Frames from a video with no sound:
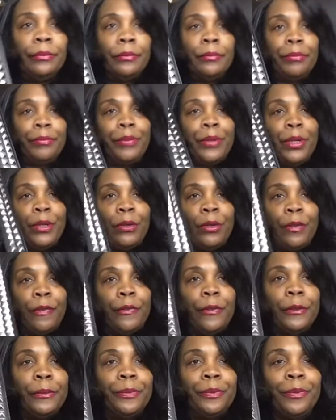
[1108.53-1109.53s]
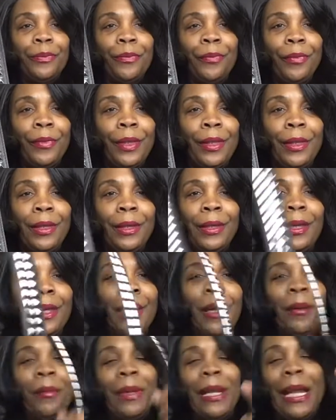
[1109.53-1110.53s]
Beautiful.
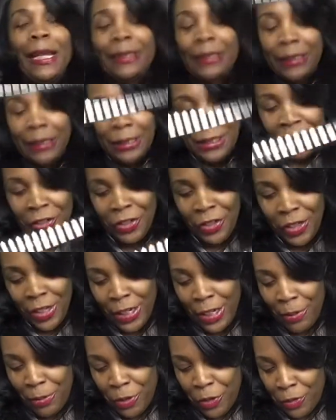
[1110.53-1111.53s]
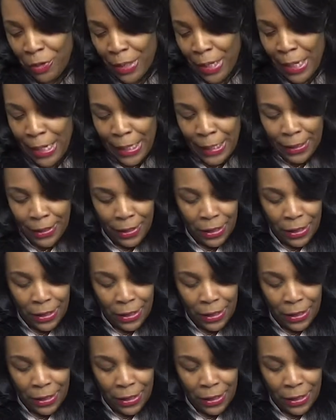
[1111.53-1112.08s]
But I just needed to share that with you guys.